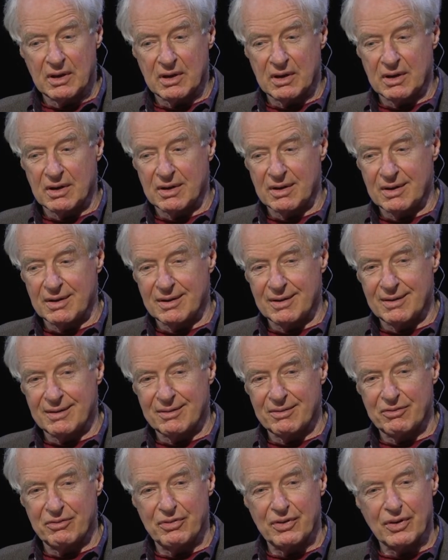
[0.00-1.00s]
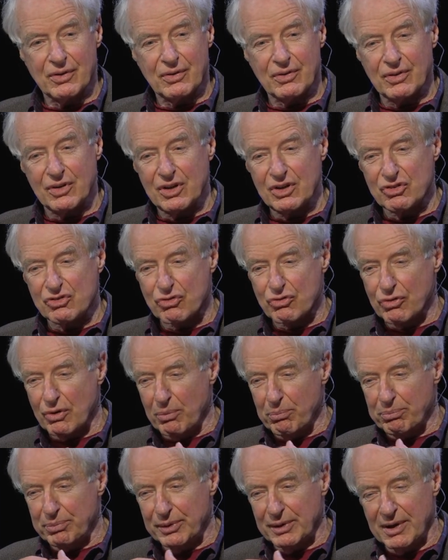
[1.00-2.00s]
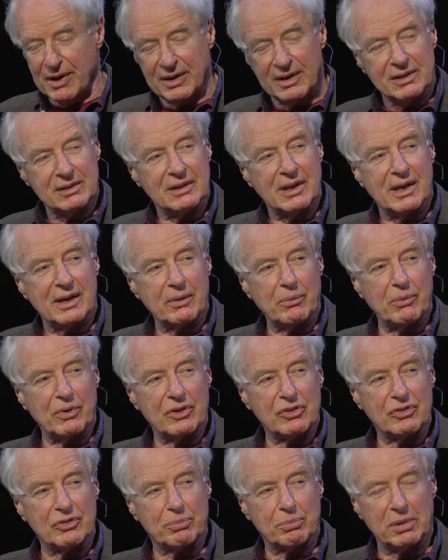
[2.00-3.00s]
very Trump-like language